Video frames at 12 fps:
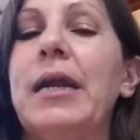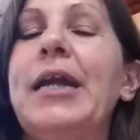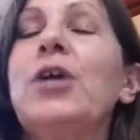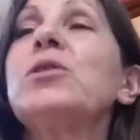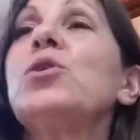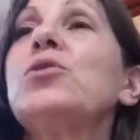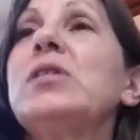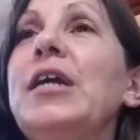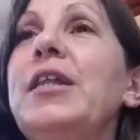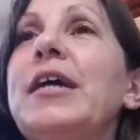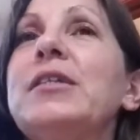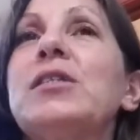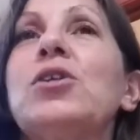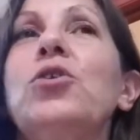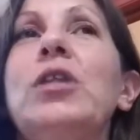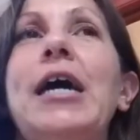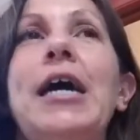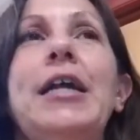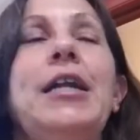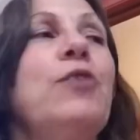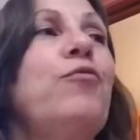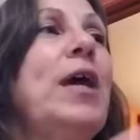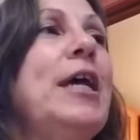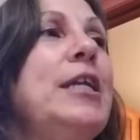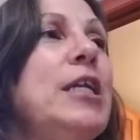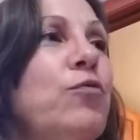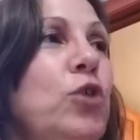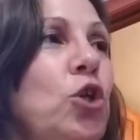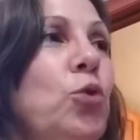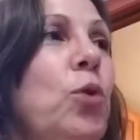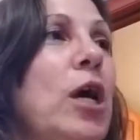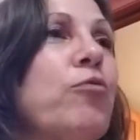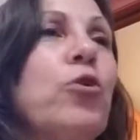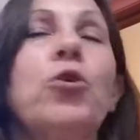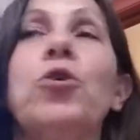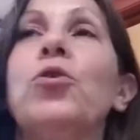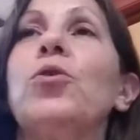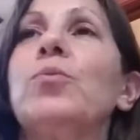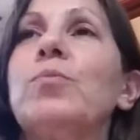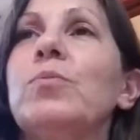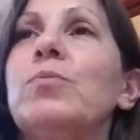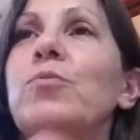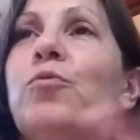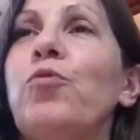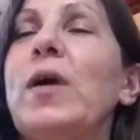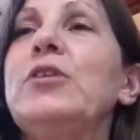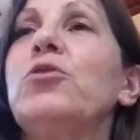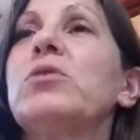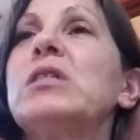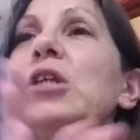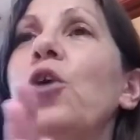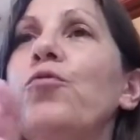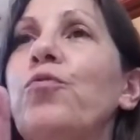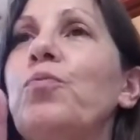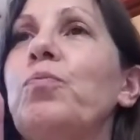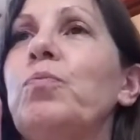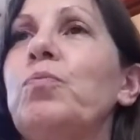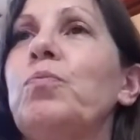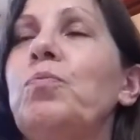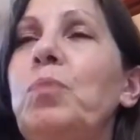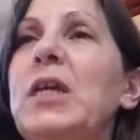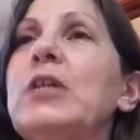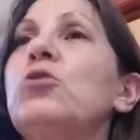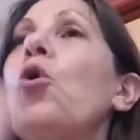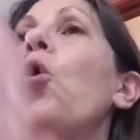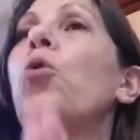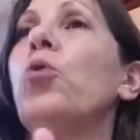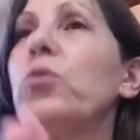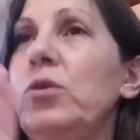also say that so that if any of you ever find yourself being told